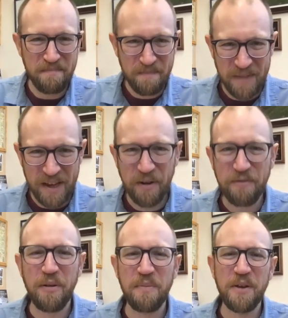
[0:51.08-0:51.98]
hearing
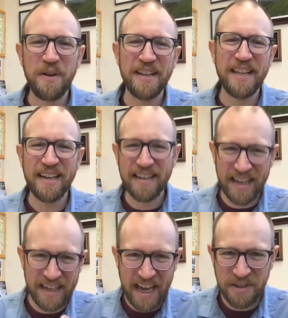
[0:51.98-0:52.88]
from you and then
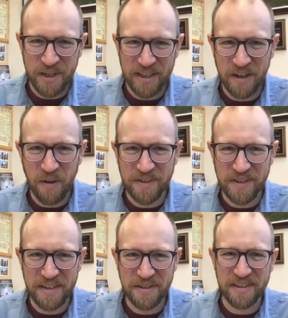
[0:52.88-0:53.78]
engaging in a
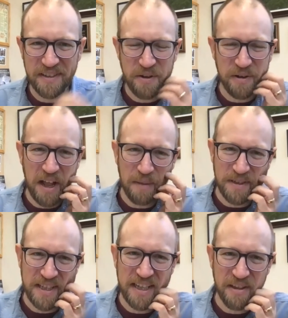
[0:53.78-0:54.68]
conversation, and you can help
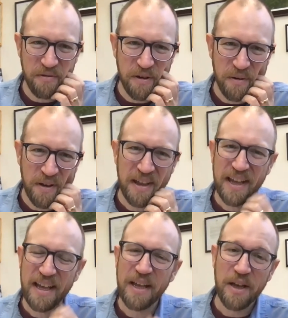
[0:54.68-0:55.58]
us think through
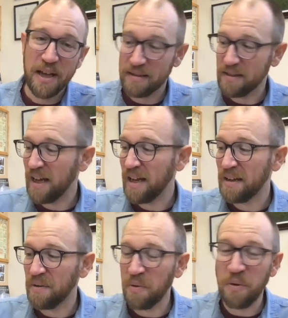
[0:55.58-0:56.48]

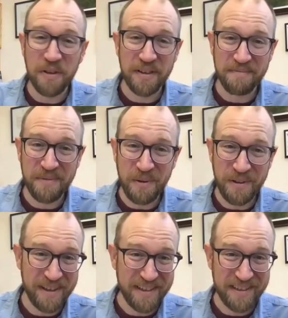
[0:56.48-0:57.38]
all
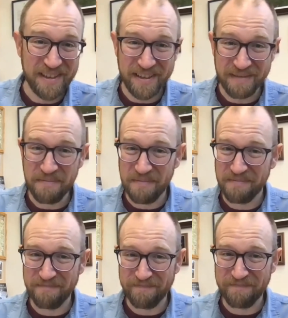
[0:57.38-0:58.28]
the things that
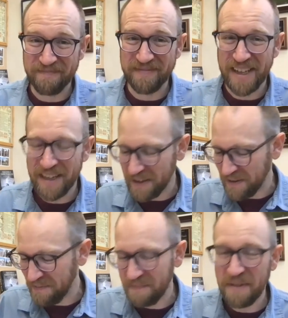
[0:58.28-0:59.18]

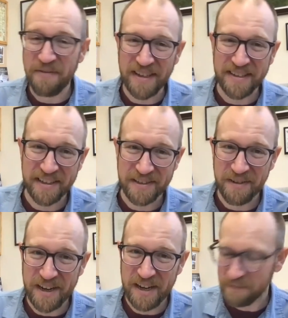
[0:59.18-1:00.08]
are facing us
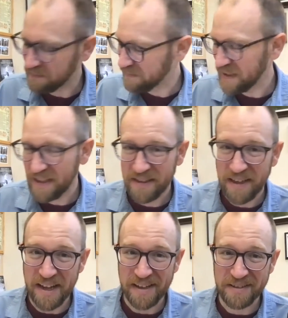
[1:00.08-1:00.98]
right now.
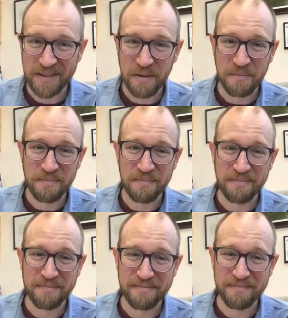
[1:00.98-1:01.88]
So,
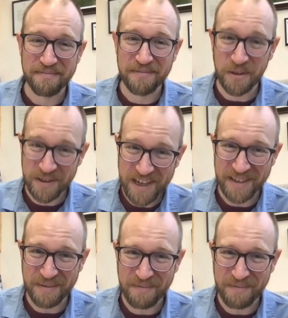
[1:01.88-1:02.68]
Dr. Jennings.